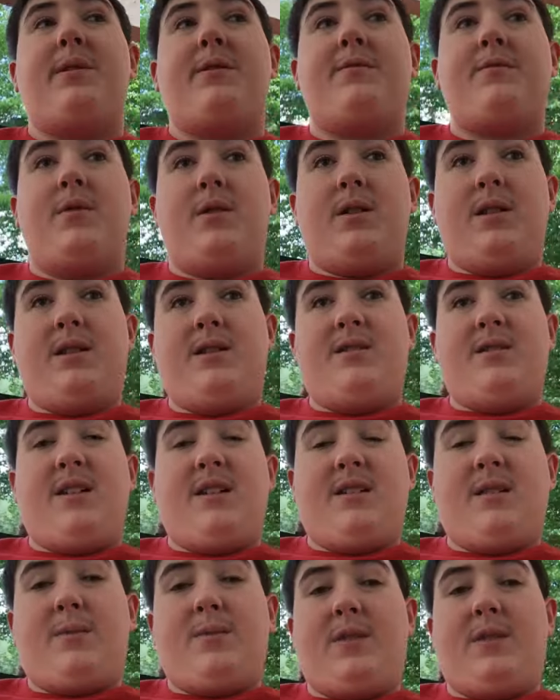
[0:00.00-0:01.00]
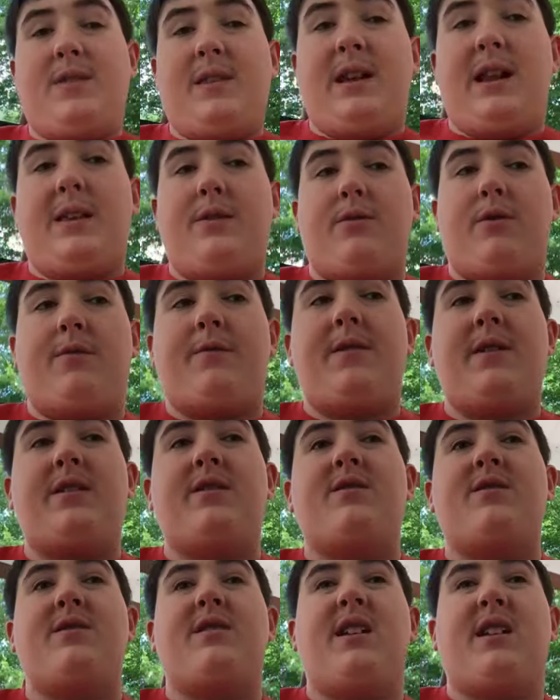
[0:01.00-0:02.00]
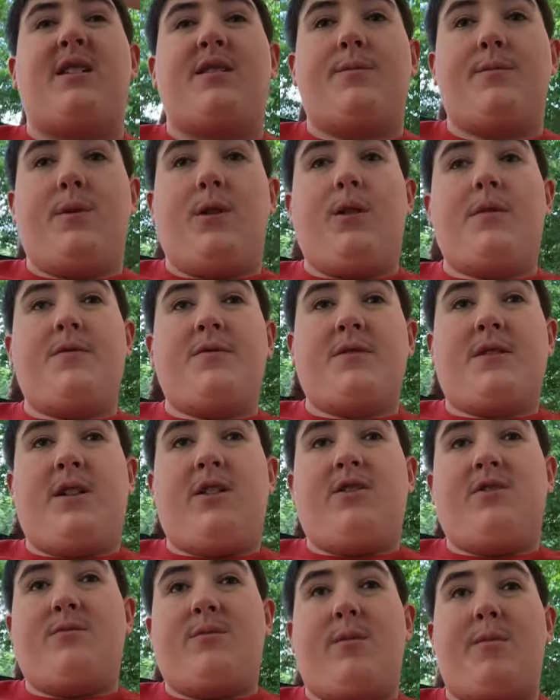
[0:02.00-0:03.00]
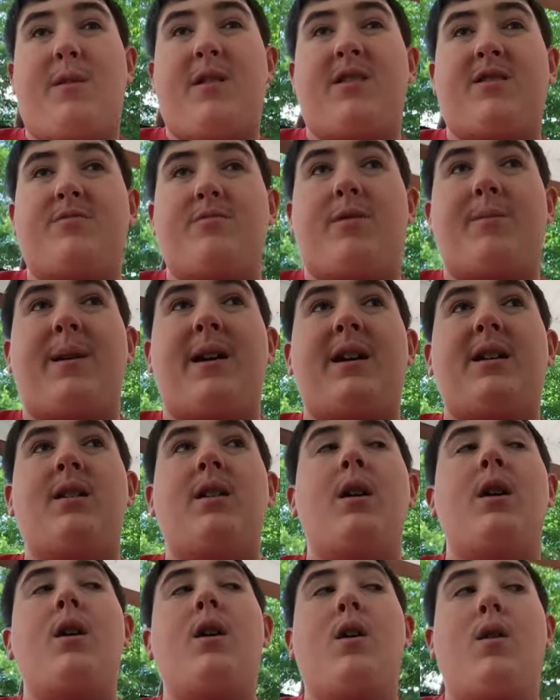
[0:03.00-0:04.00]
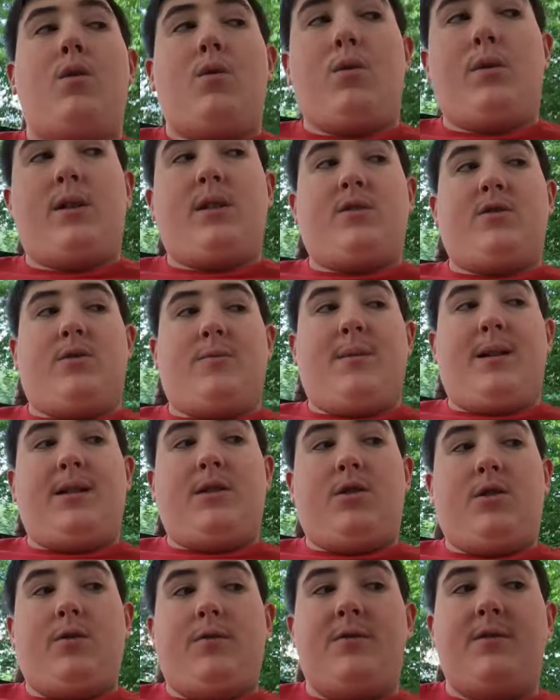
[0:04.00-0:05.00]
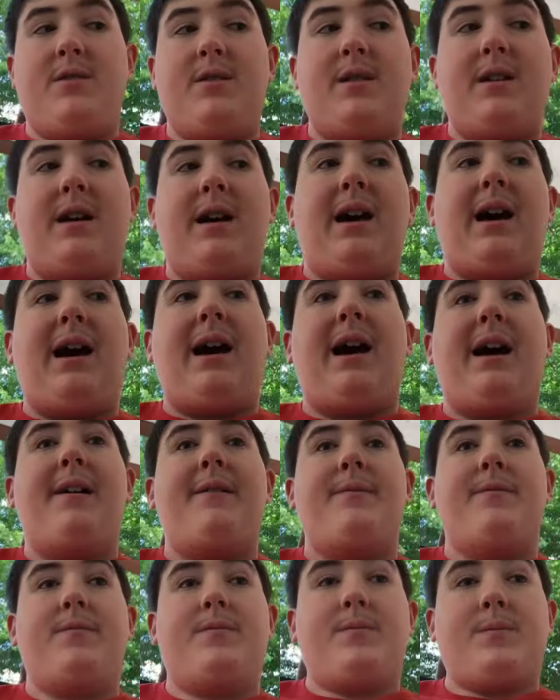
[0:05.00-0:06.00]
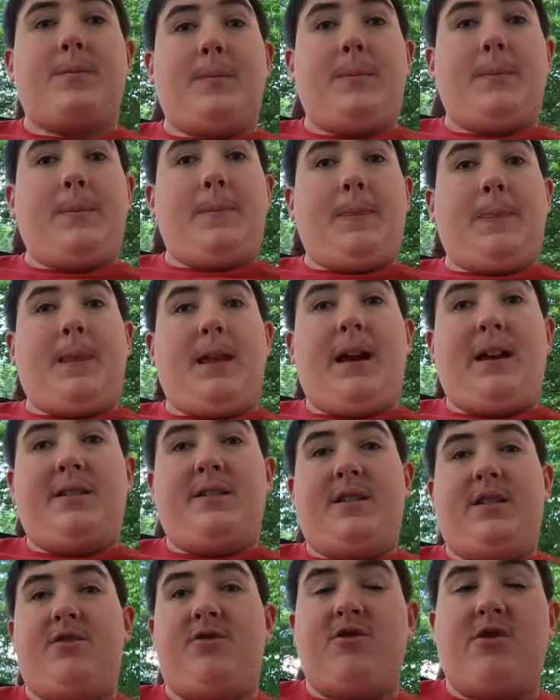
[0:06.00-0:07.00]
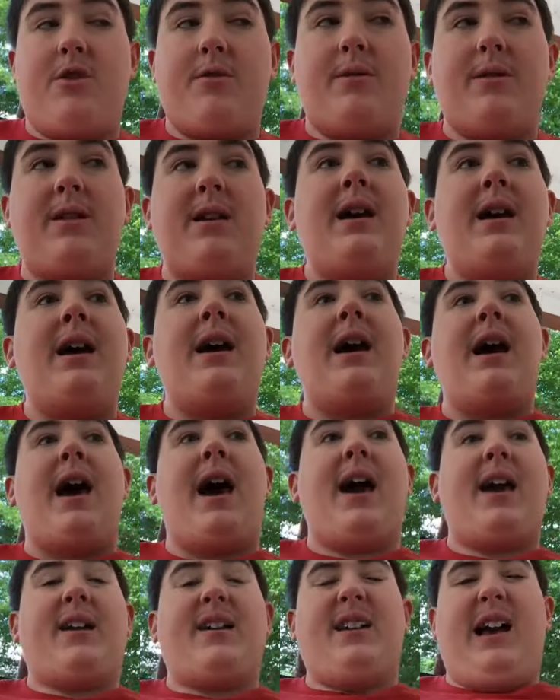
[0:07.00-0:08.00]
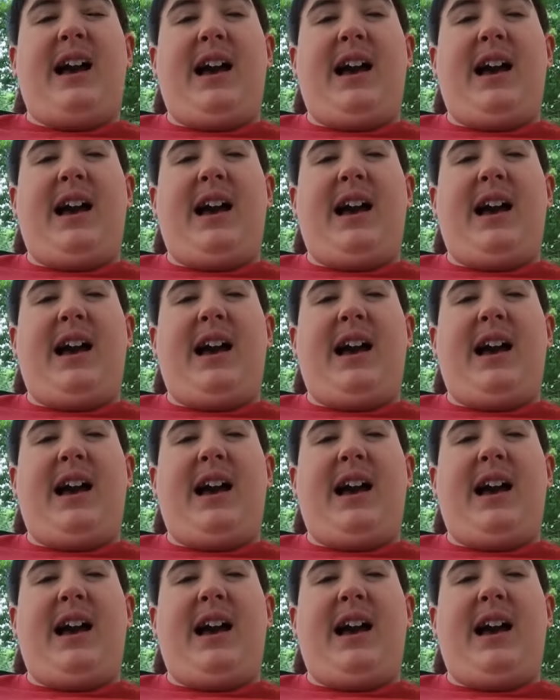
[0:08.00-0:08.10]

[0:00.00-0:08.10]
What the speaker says: be funny and says something that either offends, ticks me off, scares me, makes me mad, or gets on my nerves." I said, Sharon, I